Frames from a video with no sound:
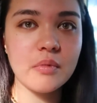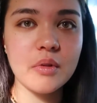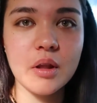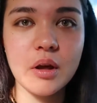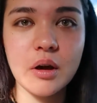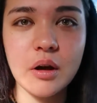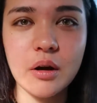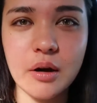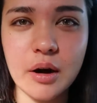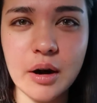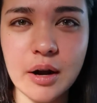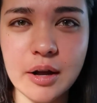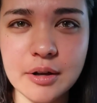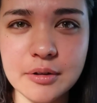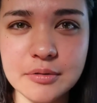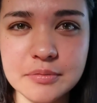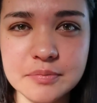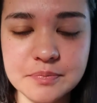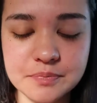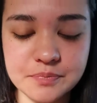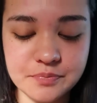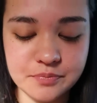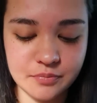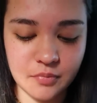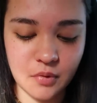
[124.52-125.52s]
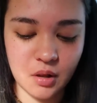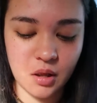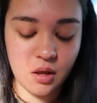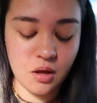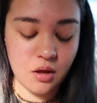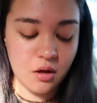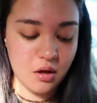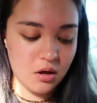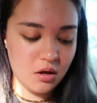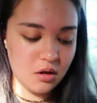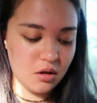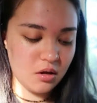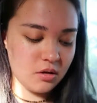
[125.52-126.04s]
All right,
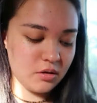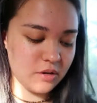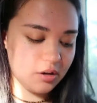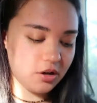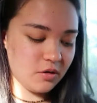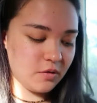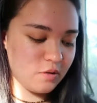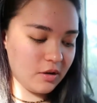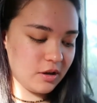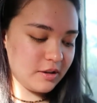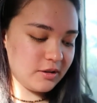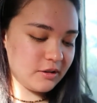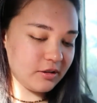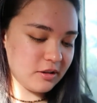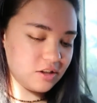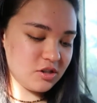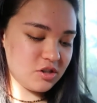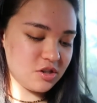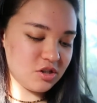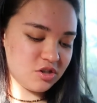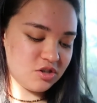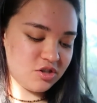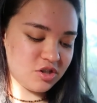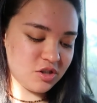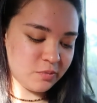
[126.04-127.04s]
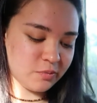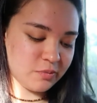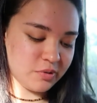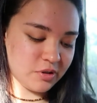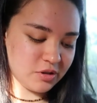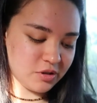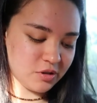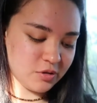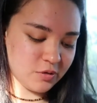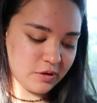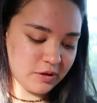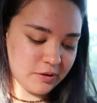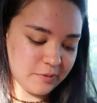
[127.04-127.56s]
you know what? Let's just jump
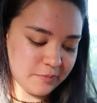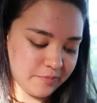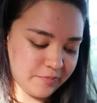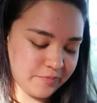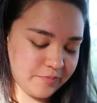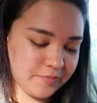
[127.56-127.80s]
into it.